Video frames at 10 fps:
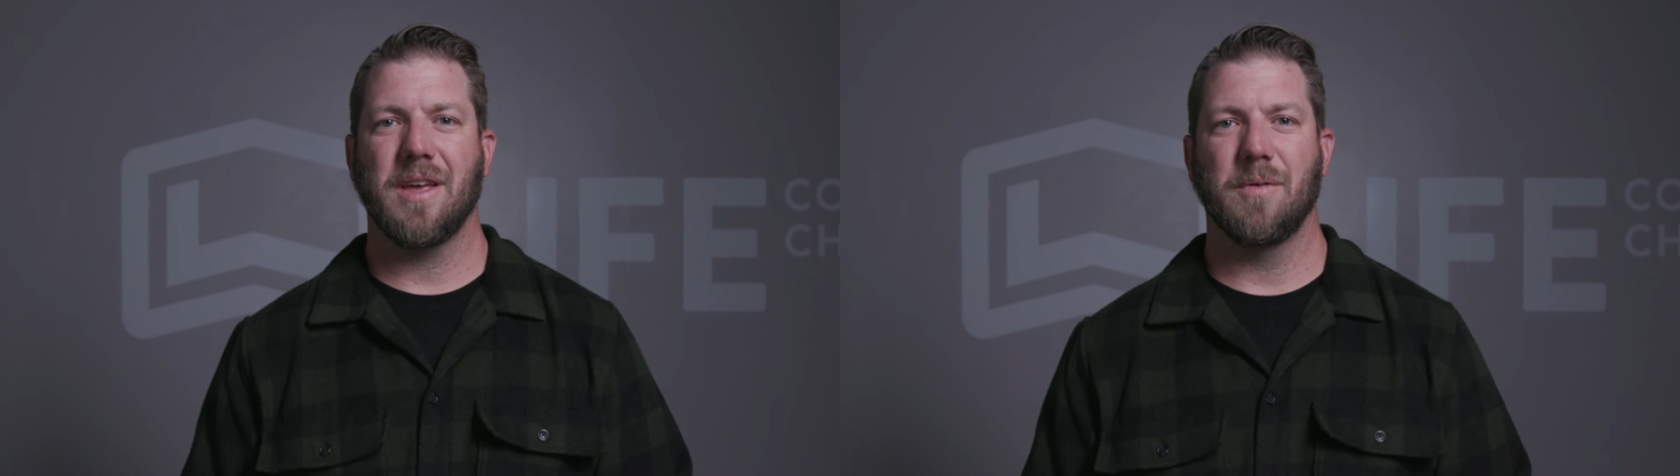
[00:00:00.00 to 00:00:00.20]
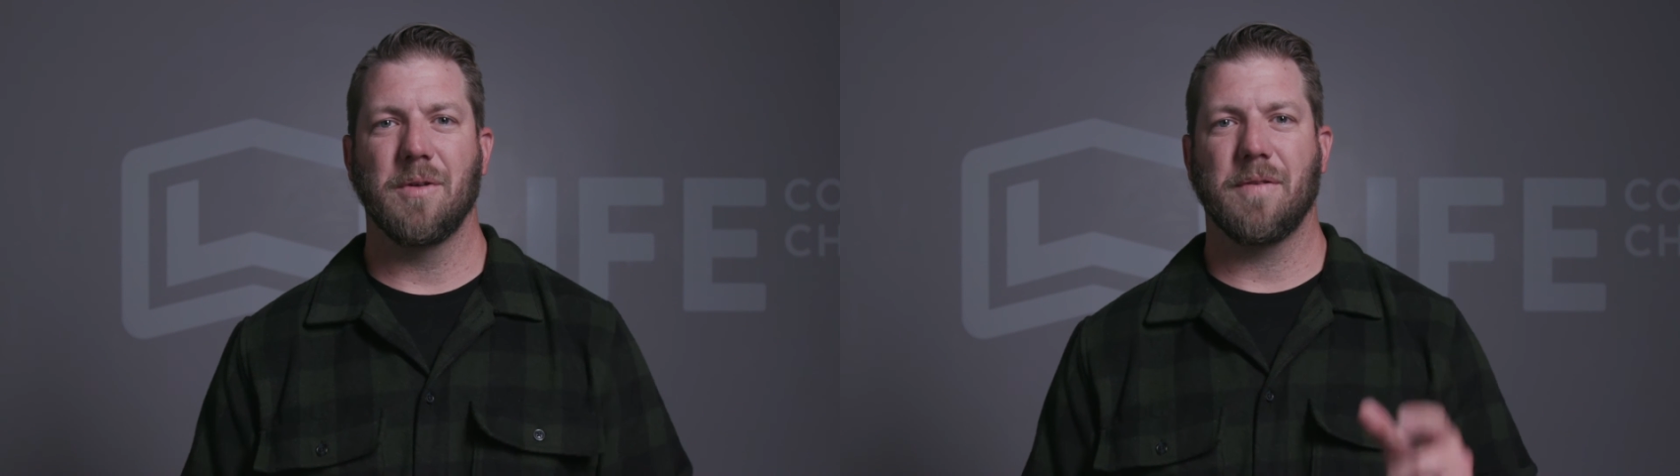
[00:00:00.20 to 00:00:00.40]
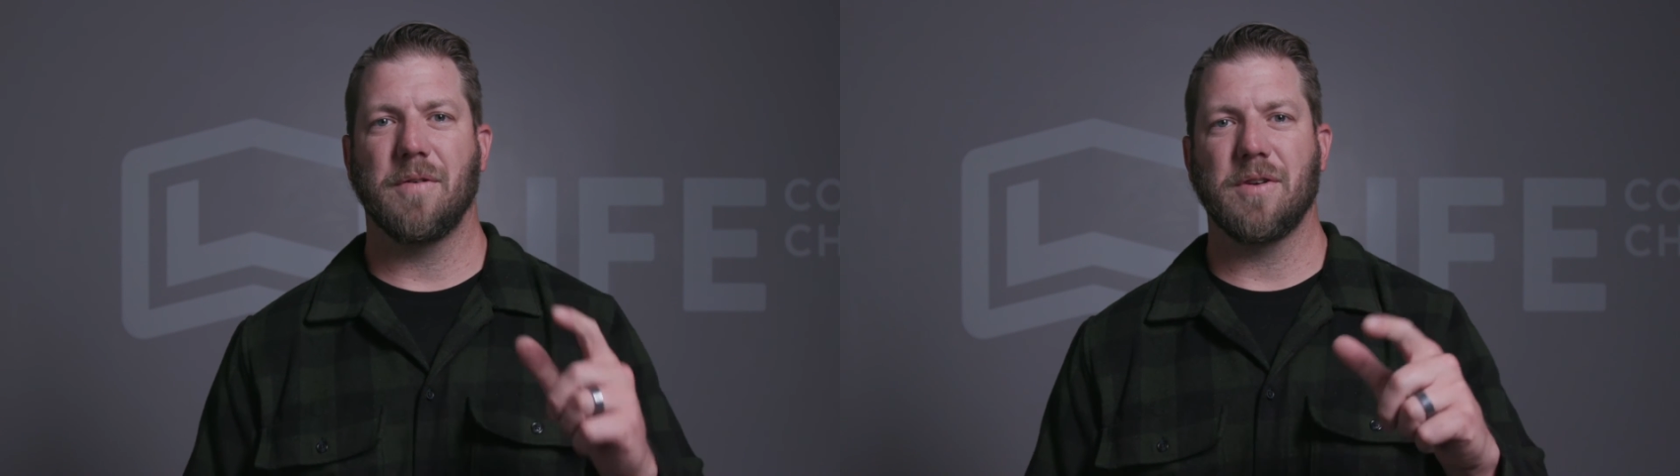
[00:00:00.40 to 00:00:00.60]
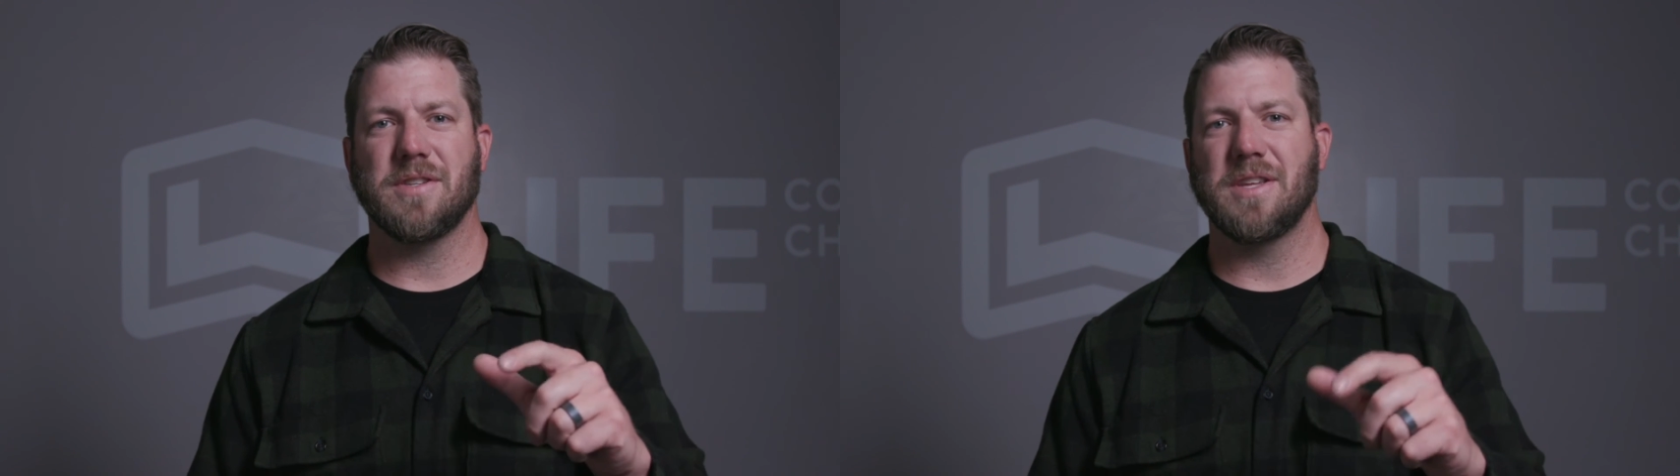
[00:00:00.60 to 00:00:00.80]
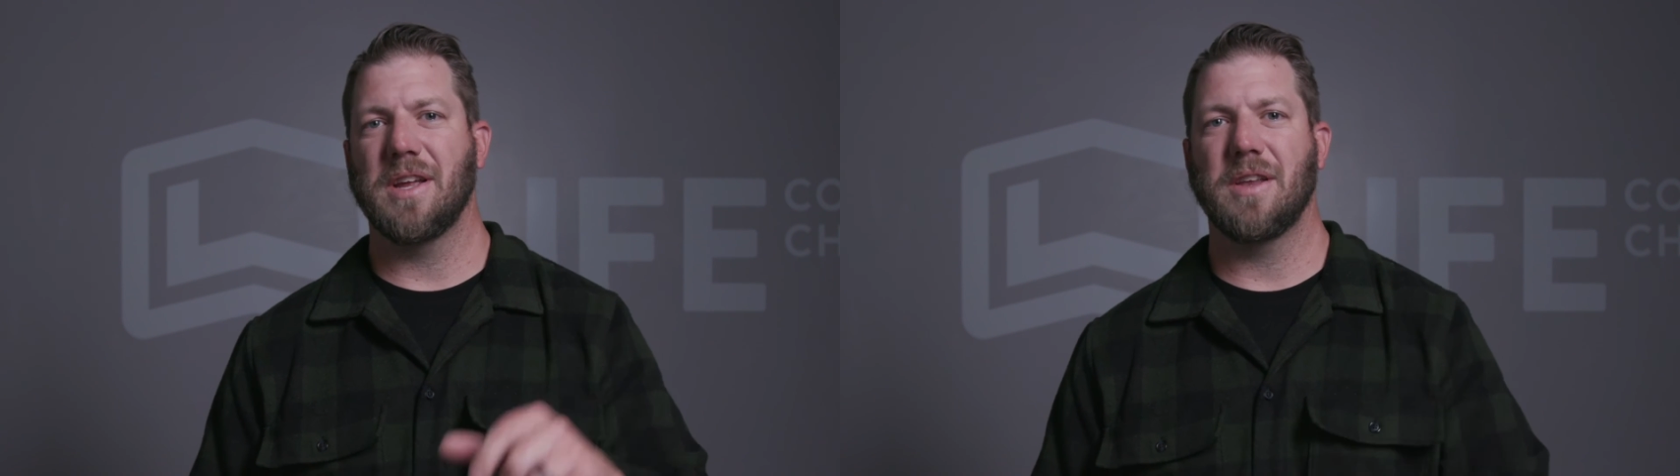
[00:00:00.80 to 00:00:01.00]
We look forward to
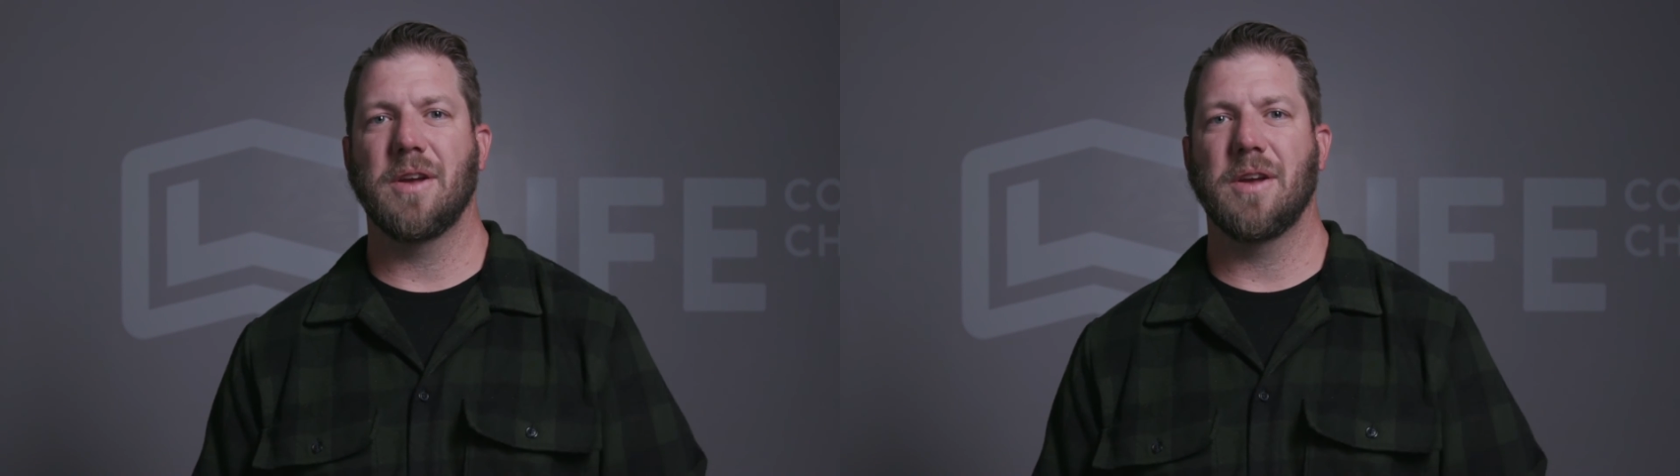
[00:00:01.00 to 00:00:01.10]
seeing